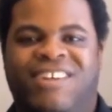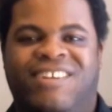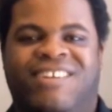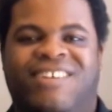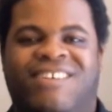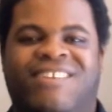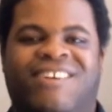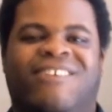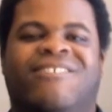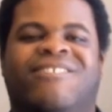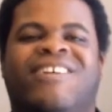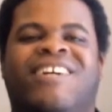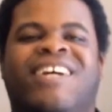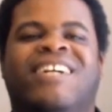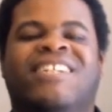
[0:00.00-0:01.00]
you know,
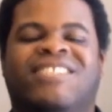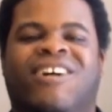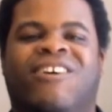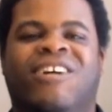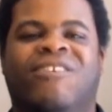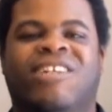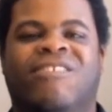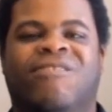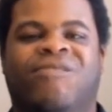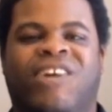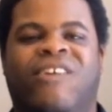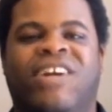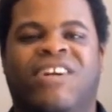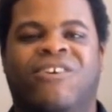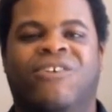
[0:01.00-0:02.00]
so it was
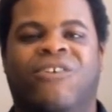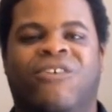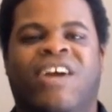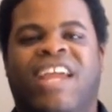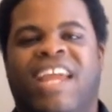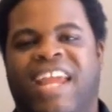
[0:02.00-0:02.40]
very cool.